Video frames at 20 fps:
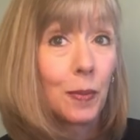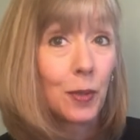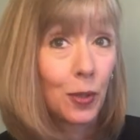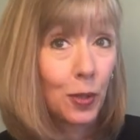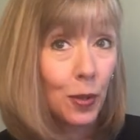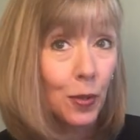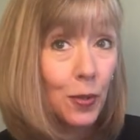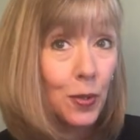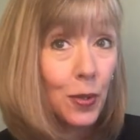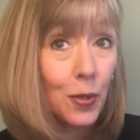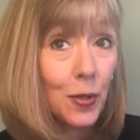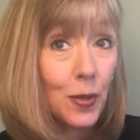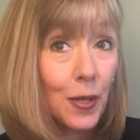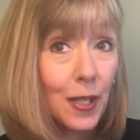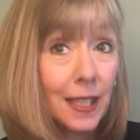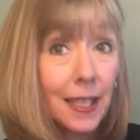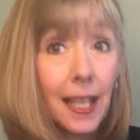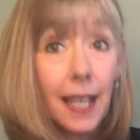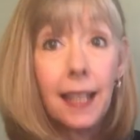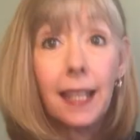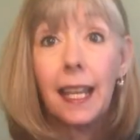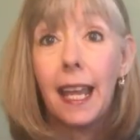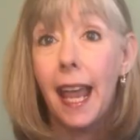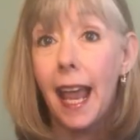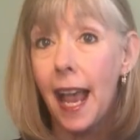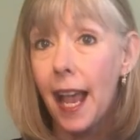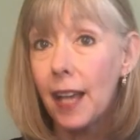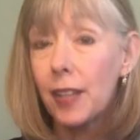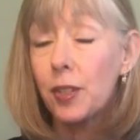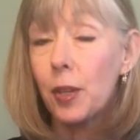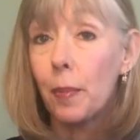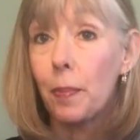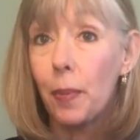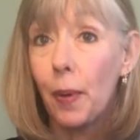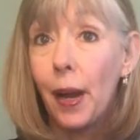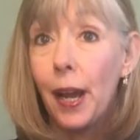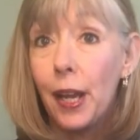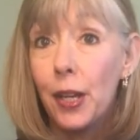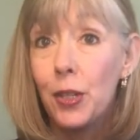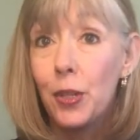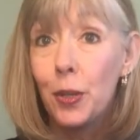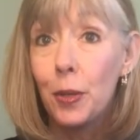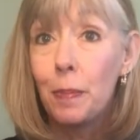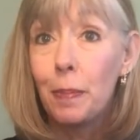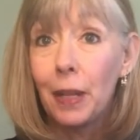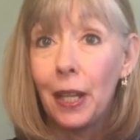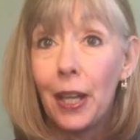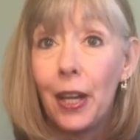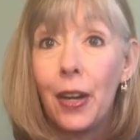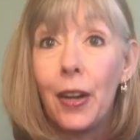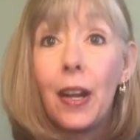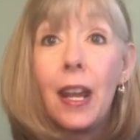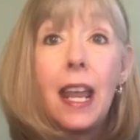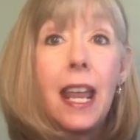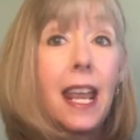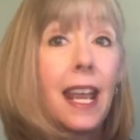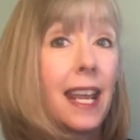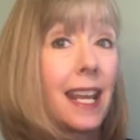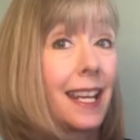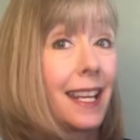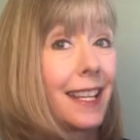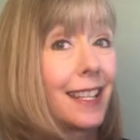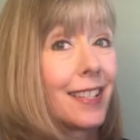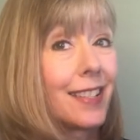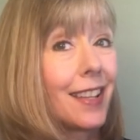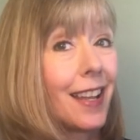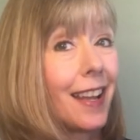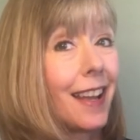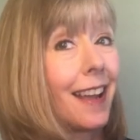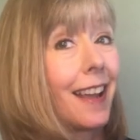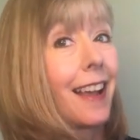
tune your ukulele as a brand new player is